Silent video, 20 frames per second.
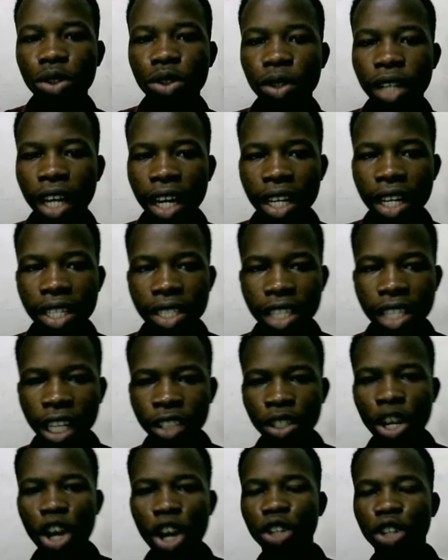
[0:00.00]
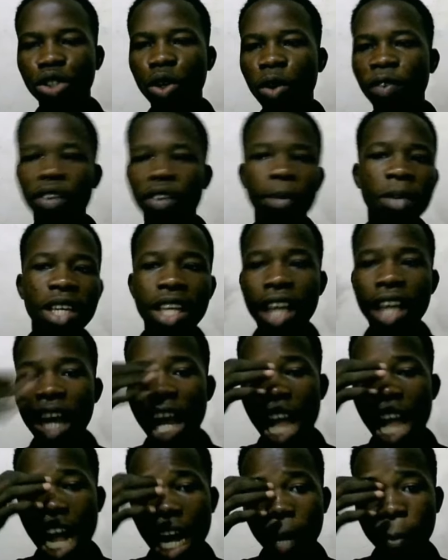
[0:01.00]
also get insights. So for me,
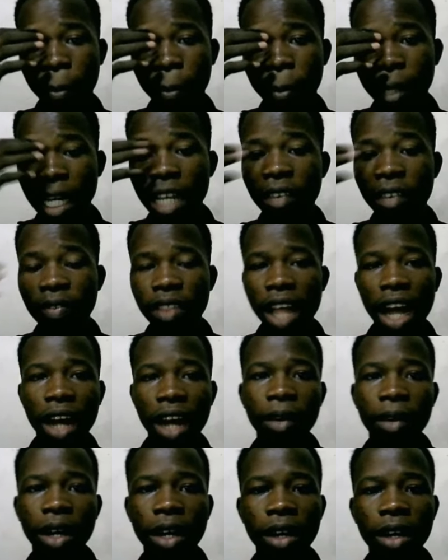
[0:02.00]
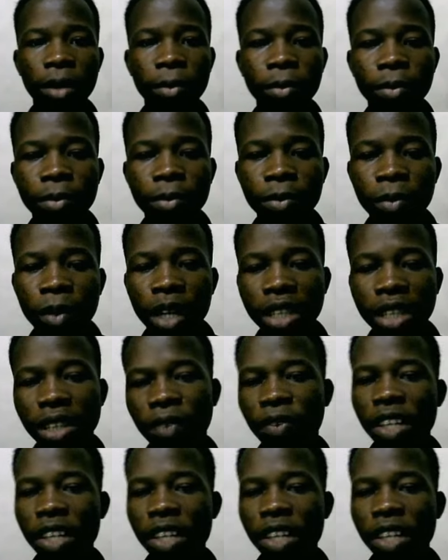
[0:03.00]
I believe that the